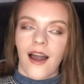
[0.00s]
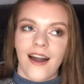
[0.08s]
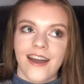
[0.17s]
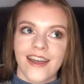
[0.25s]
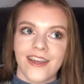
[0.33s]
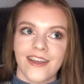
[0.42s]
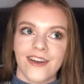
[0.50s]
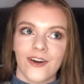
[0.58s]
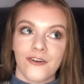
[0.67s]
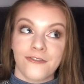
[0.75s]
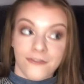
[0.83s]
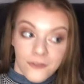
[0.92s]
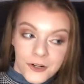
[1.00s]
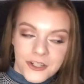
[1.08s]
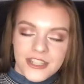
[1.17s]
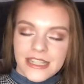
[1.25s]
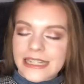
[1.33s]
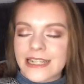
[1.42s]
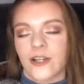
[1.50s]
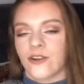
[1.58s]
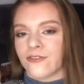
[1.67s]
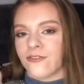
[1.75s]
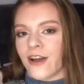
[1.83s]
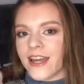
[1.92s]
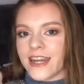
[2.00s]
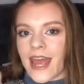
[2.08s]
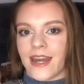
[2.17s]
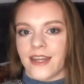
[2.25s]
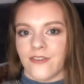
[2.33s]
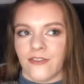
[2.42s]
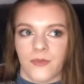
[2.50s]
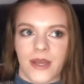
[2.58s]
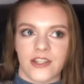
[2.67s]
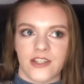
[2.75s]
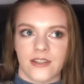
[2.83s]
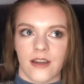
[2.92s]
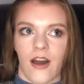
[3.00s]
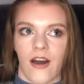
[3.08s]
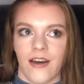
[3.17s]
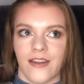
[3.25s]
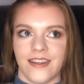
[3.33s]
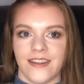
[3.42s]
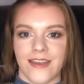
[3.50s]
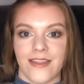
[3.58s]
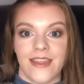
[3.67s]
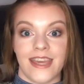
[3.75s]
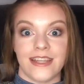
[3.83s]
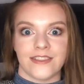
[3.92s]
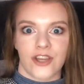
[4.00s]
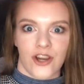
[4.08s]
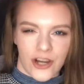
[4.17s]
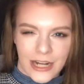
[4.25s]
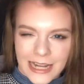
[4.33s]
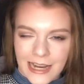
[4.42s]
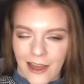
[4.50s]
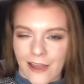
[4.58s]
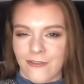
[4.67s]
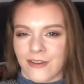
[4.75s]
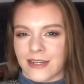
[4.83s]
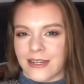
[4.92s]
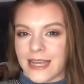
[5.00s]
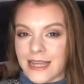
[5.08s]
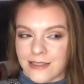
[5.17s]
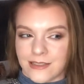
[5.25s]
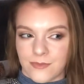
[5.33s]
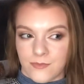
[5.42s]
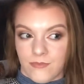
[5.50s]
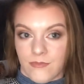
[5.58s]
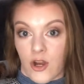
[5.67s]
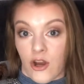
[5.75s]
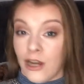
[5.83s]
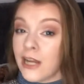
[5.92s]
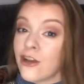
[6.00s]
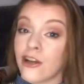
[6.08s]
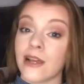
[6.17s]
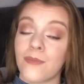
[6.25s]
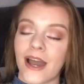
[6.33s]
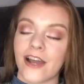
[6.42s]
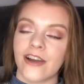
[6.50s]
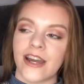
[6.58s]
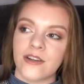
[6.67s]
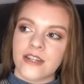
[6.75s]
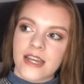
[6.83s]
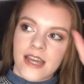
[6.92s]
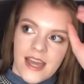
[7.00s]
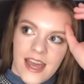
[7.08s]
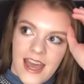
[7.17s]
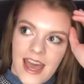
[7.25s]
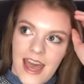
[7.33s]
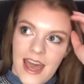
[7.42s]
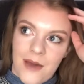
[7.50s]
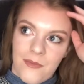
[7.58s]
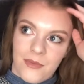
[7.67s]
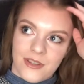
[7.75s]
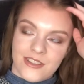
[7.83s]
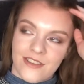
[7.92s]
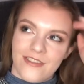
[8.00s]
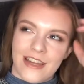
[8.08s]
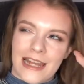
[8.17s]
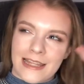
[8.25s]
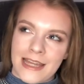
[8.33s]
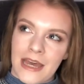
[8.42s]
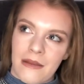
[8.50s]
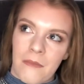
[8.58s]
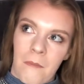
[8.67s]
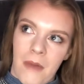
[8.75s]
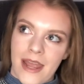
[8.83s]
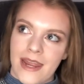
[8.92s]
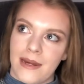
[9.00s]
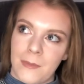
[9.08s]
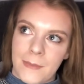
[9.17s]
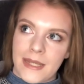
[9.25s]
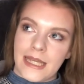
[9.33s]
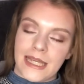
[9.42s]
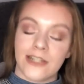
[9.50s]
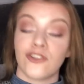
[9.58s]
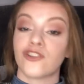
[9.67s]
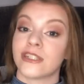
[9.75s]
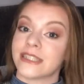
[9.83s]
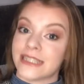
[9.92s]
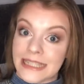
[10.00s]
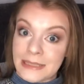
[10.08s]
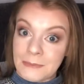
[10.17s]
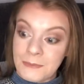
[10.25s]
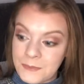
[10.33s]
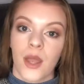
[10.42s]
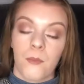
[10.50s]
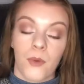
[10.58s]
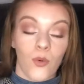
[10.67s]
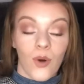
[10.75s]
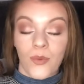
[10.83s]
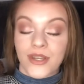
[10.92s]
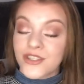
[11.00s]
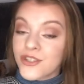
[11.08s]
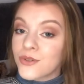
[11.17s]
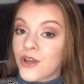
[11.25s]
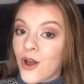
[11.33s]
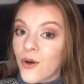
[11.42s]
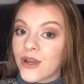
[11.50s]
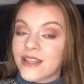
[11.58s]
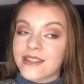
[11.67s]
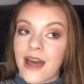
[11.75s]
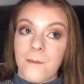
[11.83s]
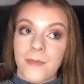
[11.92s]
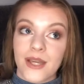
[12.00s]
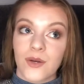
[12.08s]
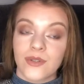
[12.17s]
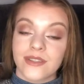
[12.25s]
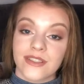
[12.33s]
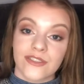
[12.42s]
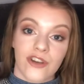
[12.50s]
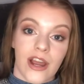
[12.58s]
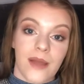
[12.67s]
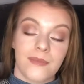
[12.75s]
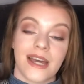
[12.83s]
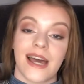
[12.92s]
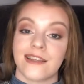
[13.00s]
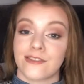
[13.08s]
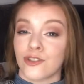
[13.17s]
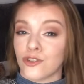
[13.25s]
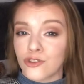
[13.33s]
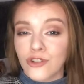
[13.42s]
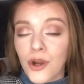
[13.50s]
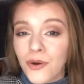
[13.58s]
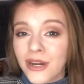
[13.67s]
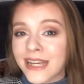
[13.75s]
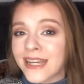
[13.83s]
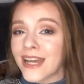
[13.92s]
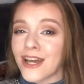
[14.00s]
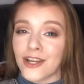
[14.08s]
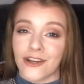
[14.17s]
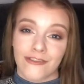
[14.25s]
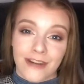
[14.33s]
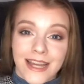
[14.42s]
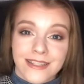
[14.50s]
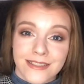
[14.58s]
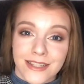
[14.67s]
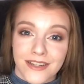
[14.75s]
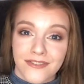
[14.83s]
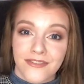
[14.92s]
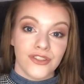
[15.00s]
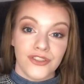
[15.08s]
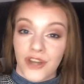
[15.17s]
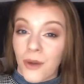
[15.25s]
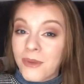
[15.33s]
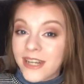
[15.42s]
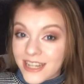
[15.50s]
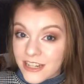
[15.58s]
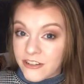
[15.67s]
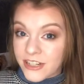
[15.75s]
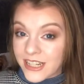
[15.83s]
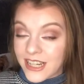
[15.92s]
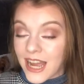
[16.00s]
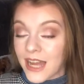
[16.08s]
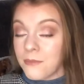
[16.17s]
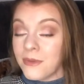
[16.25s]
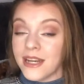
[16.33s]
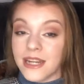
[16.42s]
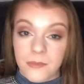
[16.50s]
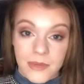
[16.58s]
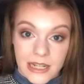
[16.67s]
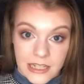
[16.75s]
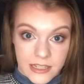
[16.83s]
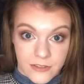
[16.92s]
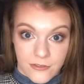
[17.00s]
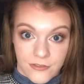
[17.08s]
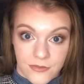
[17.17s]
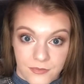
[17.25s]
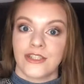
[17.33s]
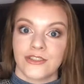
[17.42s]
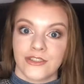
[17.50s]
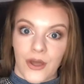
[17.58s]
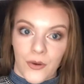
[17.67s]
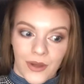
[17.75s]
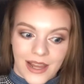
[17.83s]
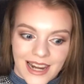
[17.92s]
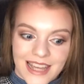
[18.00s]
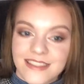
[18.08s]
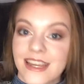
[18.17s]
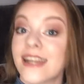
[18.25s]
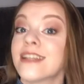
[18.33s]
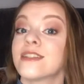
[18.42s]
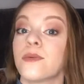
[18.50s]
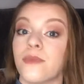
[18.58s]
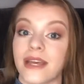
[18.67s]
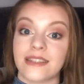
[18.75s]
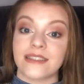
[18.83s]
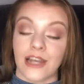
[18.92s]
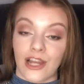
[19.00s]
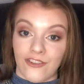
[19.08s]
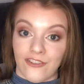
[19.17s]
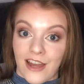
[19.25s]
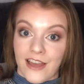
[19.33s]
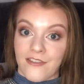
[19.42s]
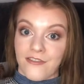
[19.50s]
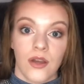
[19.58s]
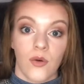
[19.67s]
I unfortunately couldn't find any information on his early life and his early background, because I feel like that might be interesting. But what we do know is that Mick was described as controlling, aggressive, domineering, and manipulative. So let's get into Mick's love life.